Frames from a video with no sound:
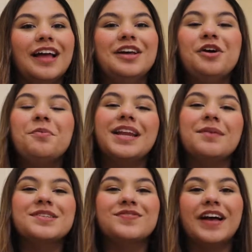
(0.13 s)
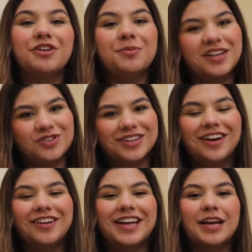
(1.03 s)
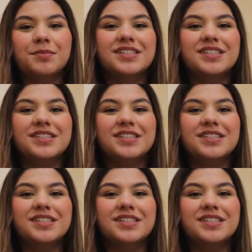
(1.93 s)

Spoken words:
Hello, my name is Valerie Madrigal and I'm